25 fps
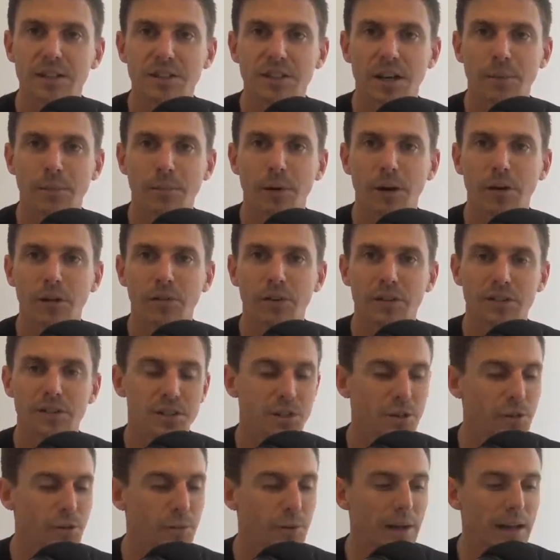jump over
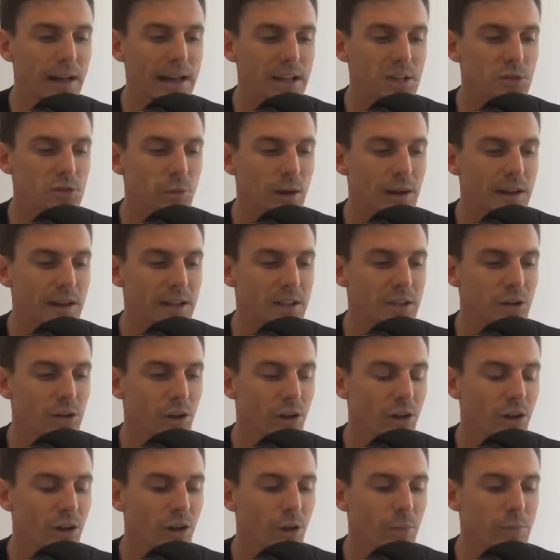to
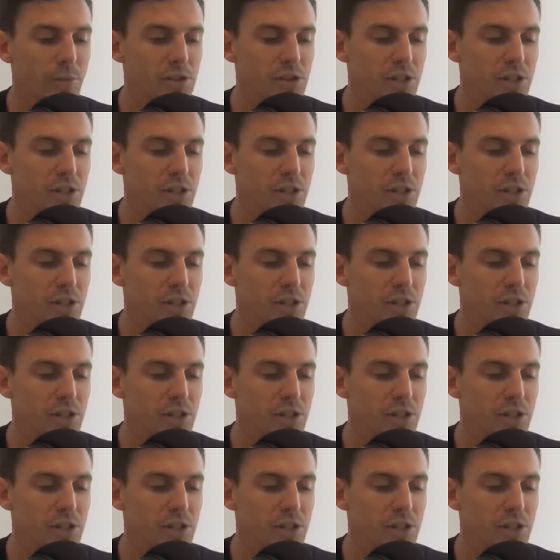relaxrunning.com